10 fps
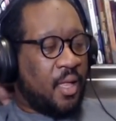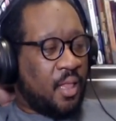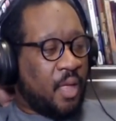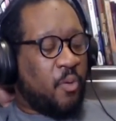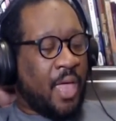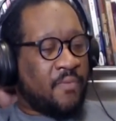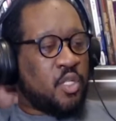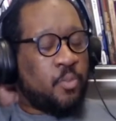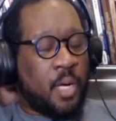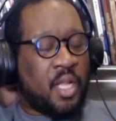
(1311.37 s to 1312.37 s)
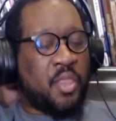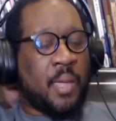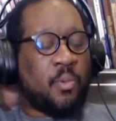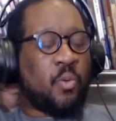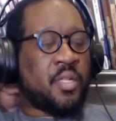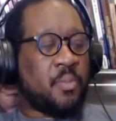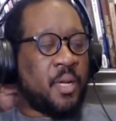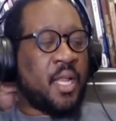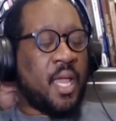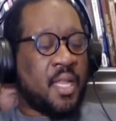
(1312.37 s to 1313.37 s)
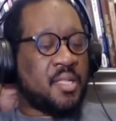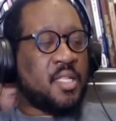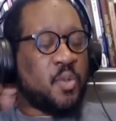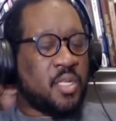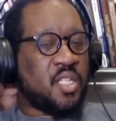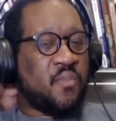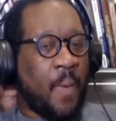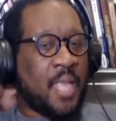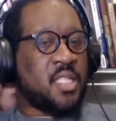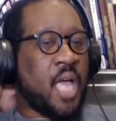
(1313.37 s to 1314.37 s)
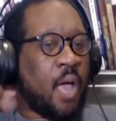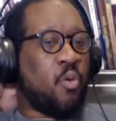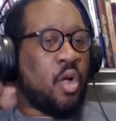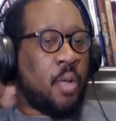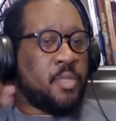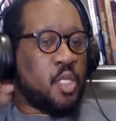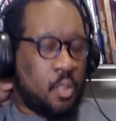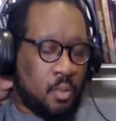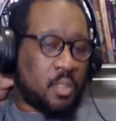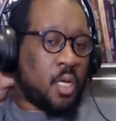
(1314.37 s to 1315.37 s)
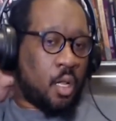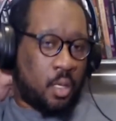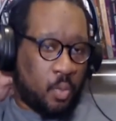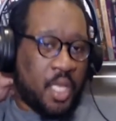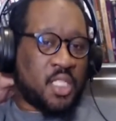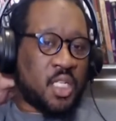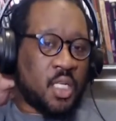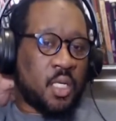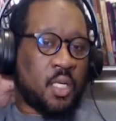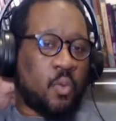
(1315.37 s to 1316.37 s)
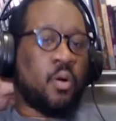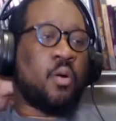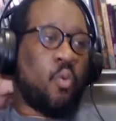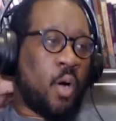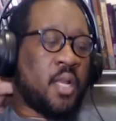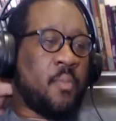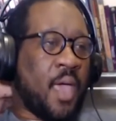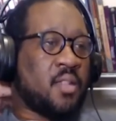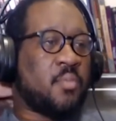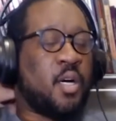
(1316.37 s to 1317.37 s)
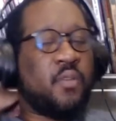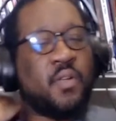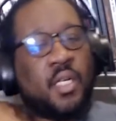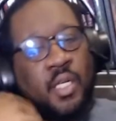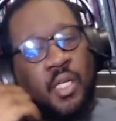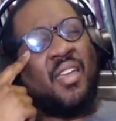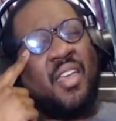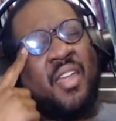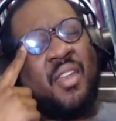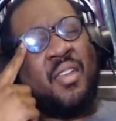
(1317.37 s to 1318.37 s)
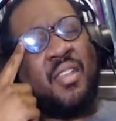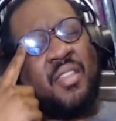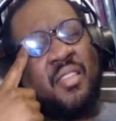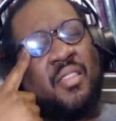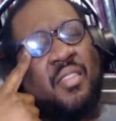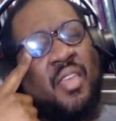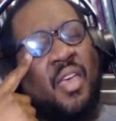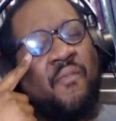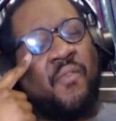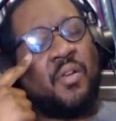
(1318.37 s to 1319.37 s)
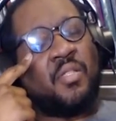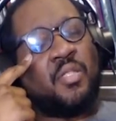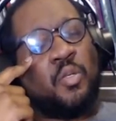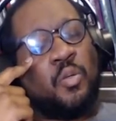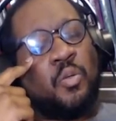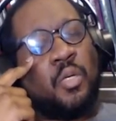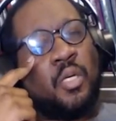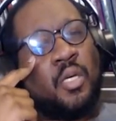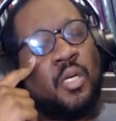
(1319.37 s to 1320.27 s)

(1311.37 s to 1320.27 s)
like we have two bug themed ones but in a situation of magic i will come to you scarlet witch yeah. or wanda maximoff and the effort to